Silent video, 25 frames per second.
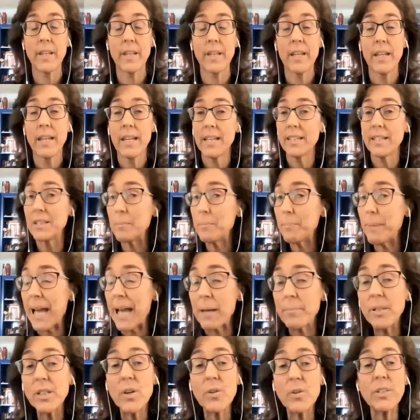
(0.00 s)
The
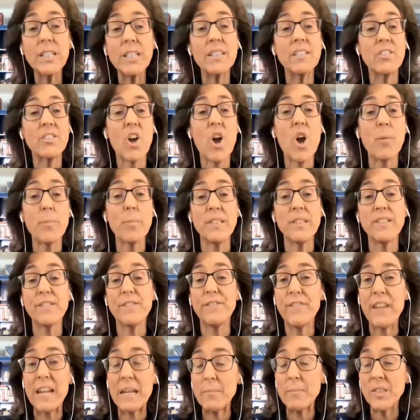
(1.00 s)
Babylonian Talmud's
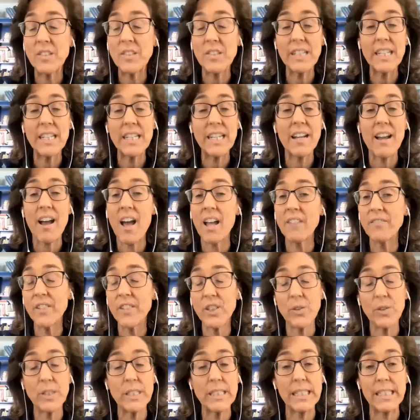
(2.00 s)
famously
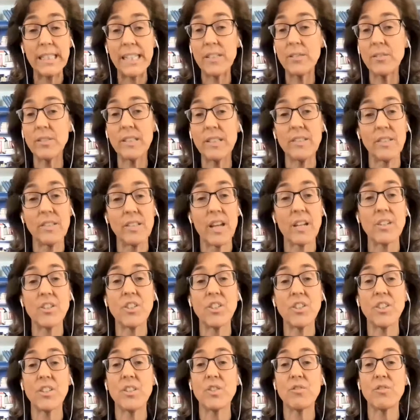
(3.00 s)
convoluted legal
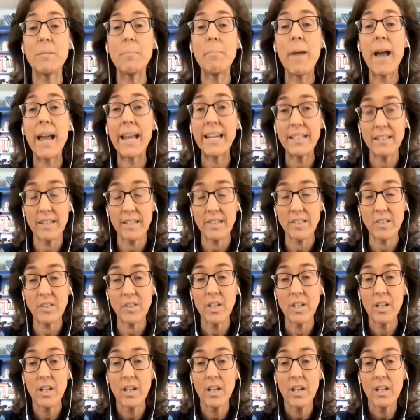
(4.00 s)
discussions remind us
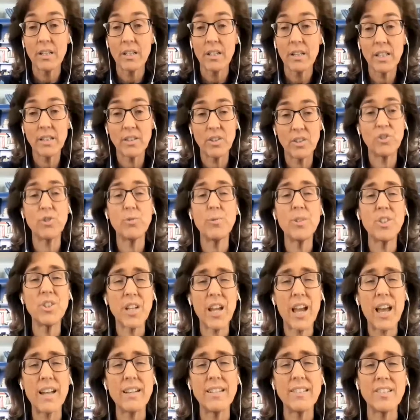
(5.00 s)
that the Jewish
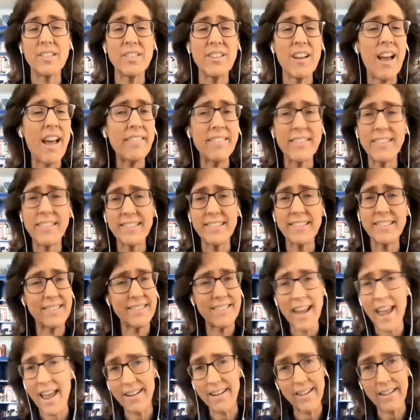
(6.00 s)
God is not the
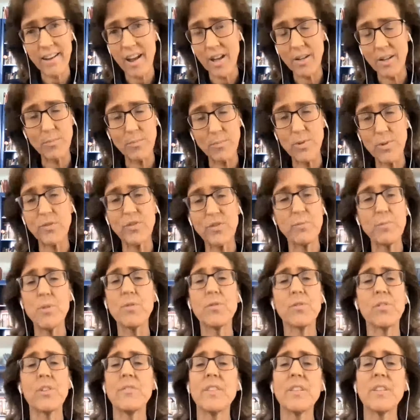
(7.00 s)
static, unmoved
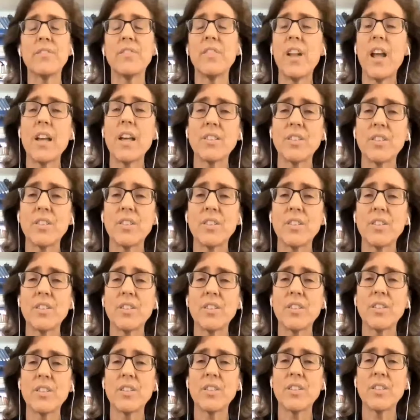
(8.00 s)
mover of the philosophers,
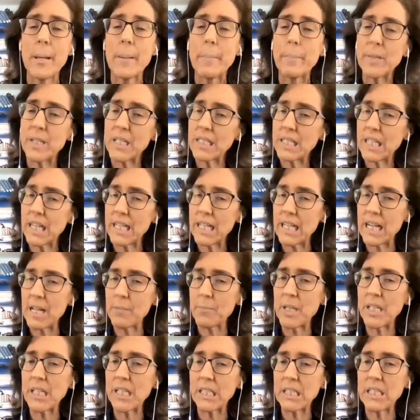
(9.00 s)
but a
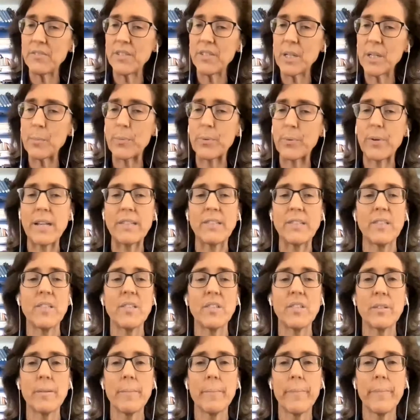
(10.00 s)
dynamic living
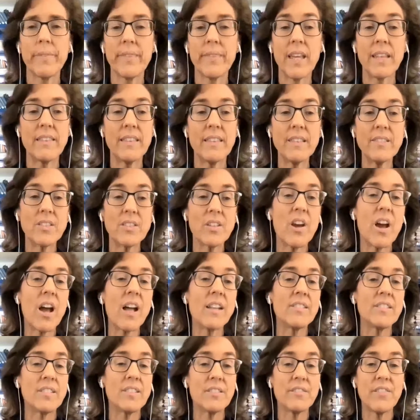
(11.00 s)
presence, that this
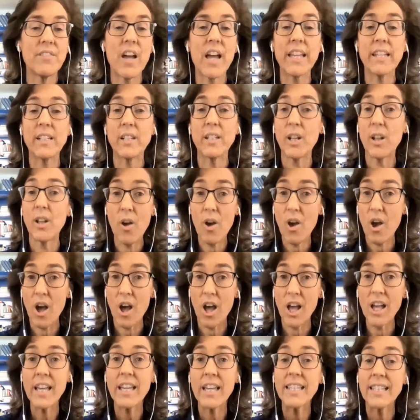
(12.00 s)
God's divine
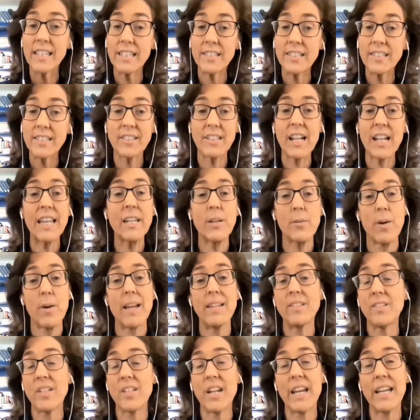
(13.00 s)
law is likewise
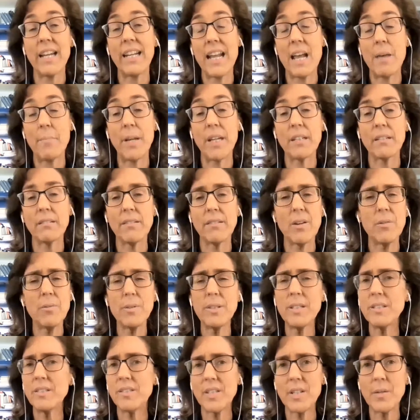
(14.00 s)
dynamic,
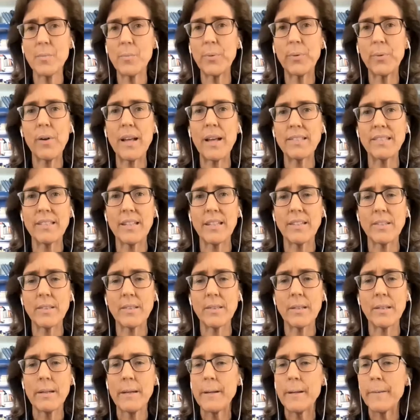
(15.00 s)
always in process,
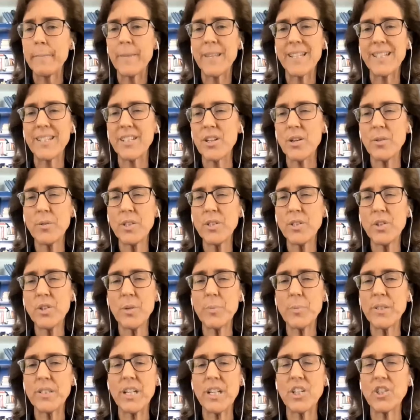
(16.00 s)
that no
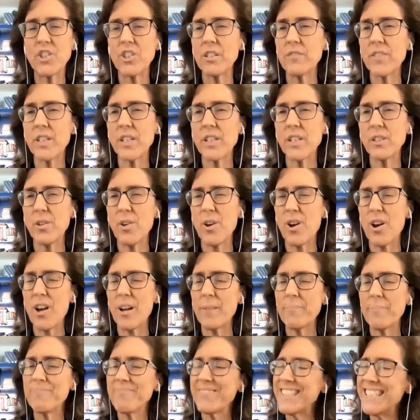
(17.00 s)
interpretation of the law
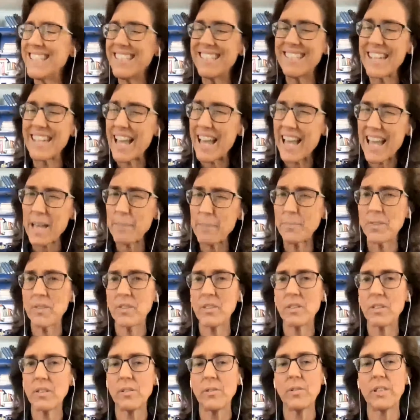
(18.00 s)
is
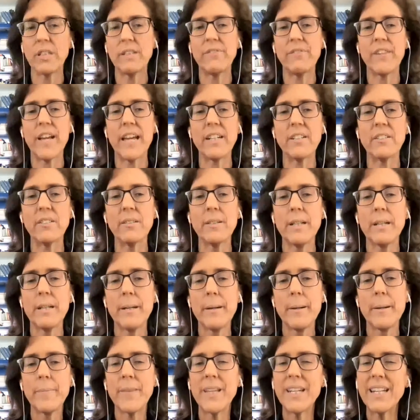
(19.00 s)
absolutely final,
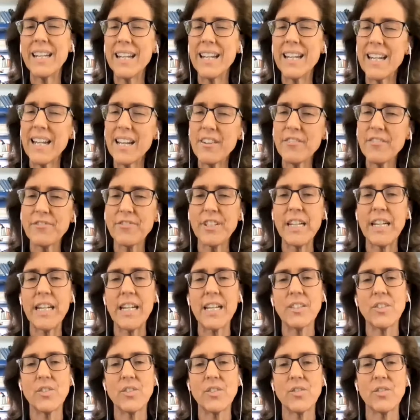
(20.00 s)
that every
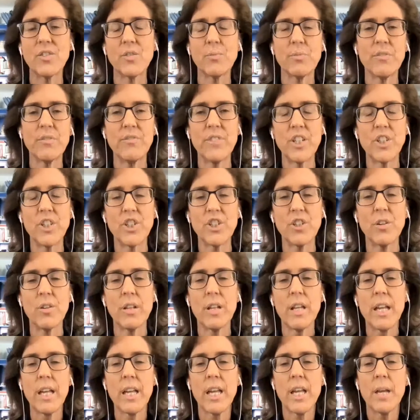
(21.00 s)
answer is provisional,
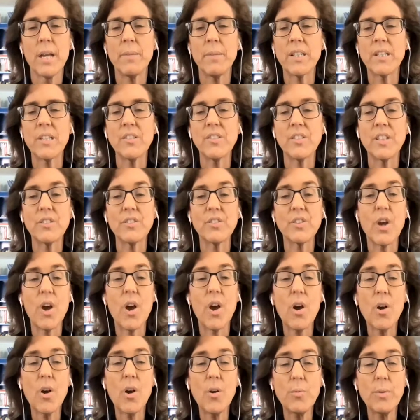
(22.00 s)
because there's
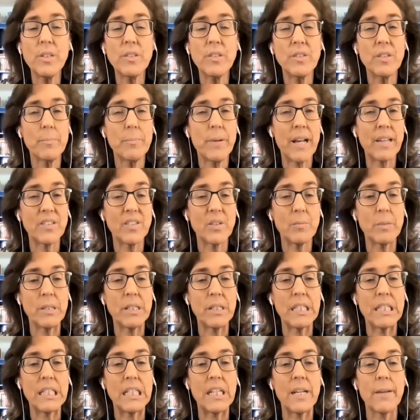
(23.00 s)
always the
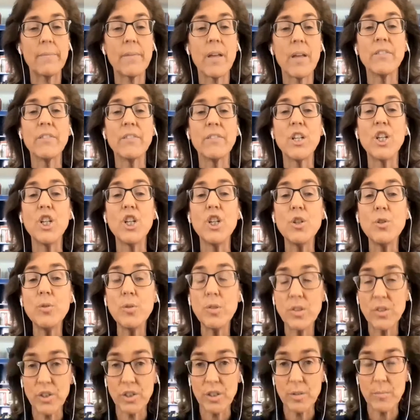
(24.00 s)
possibility of a new
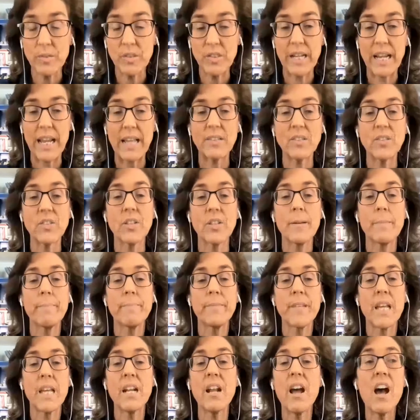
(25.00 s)
circumstance,
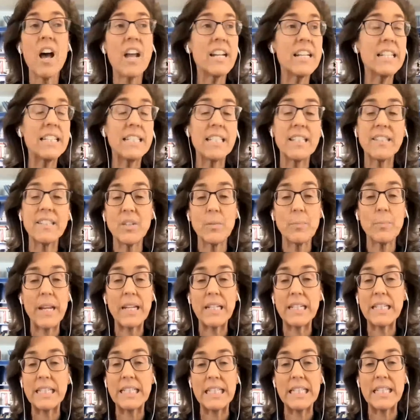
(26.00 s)
an
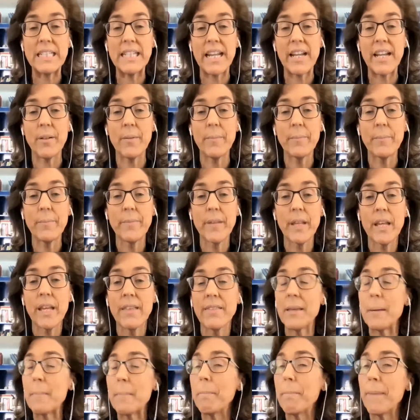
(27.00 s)
unanticipated detail
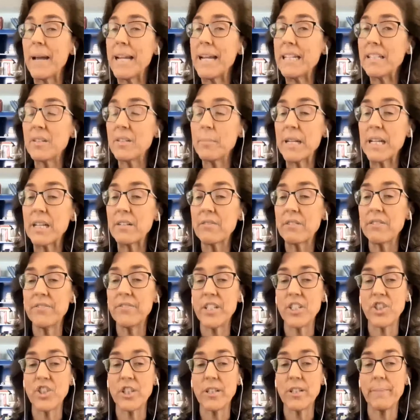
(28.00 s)
that might demand
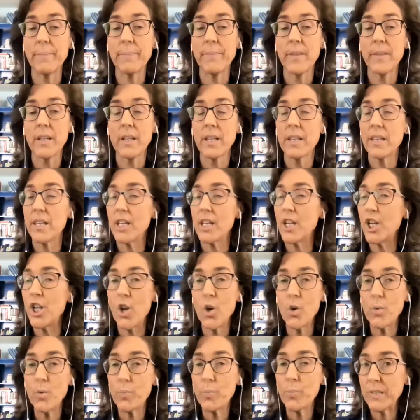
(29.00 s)
revision, that
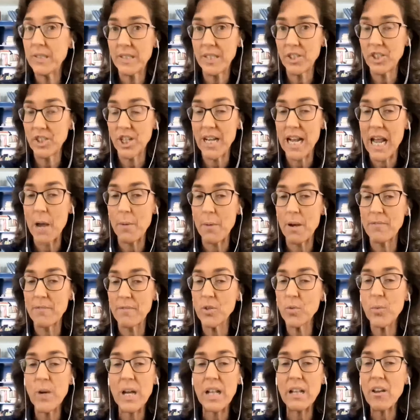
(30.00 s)
no position, however
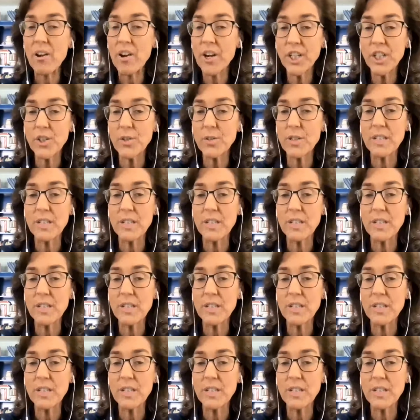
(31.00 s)
well argued and